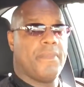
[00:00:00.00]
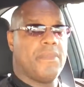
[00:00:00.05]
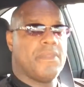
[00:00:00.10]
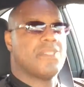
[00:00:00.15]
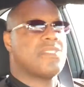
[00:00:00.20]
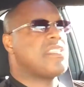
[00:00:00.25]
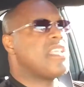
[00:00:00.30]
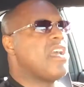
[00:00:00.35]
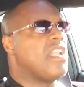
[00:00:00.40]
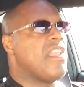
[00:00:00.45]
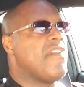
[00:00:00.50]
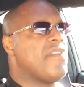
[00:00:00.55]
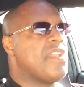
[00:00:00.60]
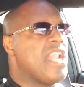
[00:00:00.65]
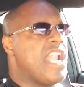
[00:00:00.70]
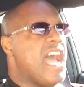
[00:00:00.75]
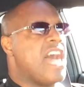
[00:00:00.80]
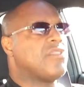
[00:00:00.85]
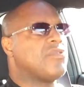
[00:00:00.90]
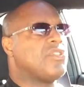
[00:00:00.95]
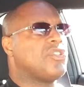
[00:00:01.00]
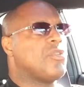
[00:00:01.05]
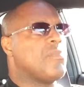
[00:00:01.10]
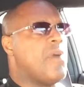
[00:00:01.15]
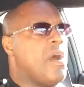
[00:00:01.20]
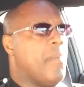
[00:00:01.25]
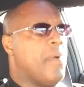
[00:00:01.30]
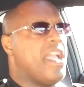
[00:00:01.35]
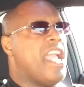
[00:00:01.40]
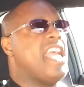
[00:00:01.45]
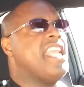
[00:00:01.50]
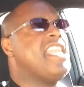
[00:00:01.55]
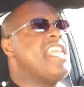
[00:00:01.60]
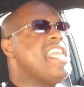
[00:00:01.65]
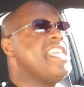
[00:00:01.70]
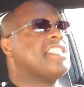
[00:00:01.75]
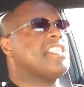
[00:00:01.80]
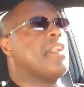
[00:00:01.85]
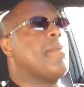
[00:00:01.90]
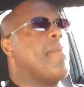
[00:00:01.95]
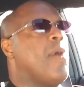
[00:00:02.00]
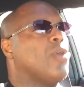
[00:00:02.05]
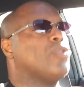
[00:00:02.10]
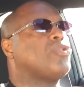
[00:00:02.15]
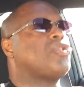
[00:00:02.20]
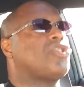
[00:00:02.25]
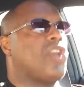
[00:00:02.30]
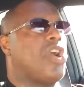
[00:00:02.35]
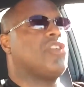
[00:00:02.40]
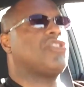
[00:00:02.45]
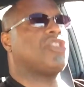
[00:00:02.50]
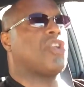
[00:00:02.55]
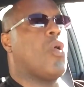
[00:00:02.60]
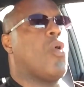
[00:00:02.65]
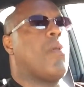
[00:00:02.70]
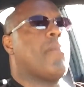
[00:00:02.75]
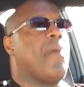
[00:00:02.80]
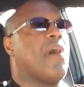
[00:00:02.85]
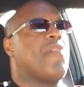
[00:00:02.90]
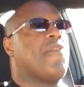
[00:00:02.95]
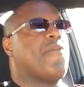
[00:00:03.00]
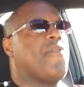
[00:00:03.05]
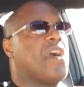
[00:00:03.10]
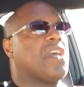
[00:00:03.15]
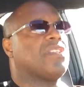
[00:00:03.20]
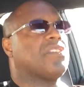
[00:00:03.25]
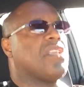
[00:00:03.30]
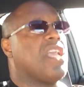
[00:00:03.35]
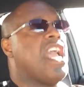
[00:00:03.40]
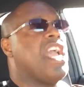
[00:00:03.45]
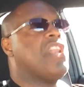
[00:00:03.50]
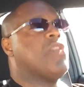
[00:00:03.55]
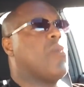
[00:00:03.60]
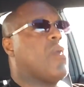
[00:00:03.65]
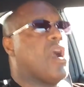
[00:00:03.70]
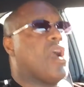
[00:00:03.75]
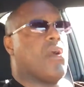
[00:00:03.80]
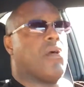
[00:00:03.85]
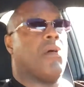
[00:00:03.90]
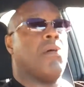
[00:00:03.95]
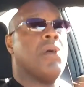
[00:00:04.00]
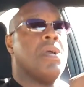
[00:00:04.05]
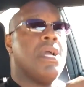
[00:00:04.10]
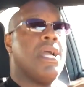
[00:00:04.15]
Still living in a house with your mama. And these are the most church-going motherfuckers in the world.